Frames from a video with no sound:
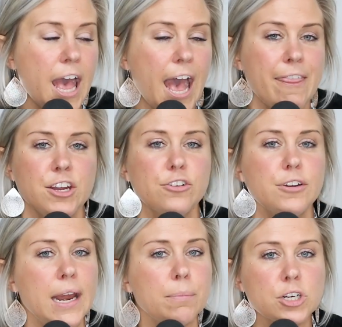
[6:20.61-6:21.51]
And then your
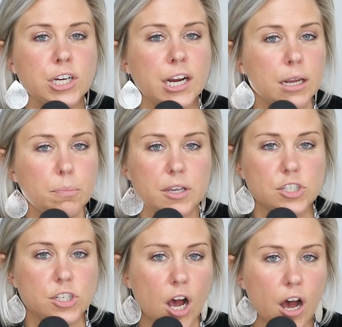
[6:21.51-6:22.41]
neighbors are getting
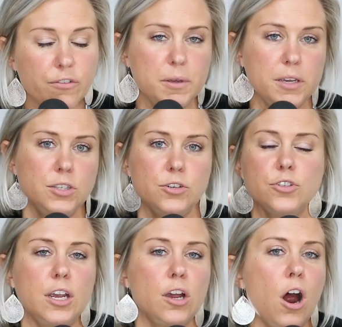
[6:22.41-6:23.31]
pissed off because if, there's
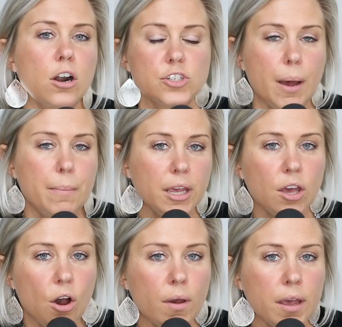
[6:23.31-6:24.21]
like cars coming and
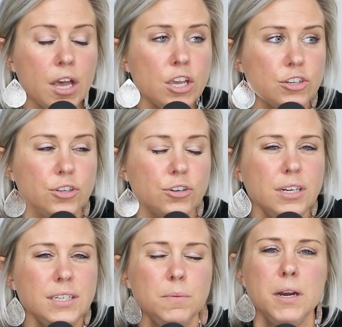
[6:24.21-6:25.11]
going. So there
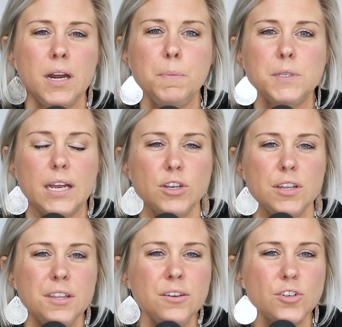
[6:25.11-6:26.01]
needs to be an upside. So I
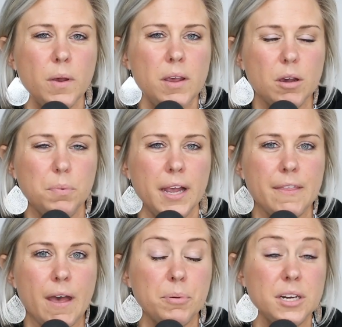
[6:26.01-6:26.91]
think there's a way you could play on
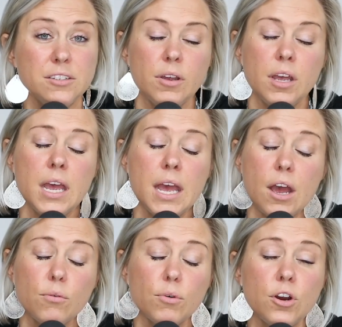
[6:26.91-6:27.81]
that. But it's
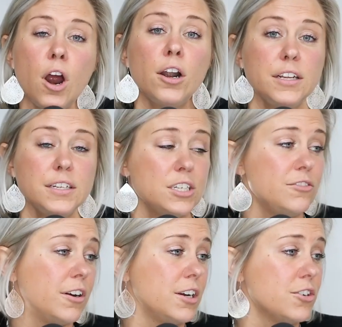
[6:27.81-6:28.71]
regardless, when, it's very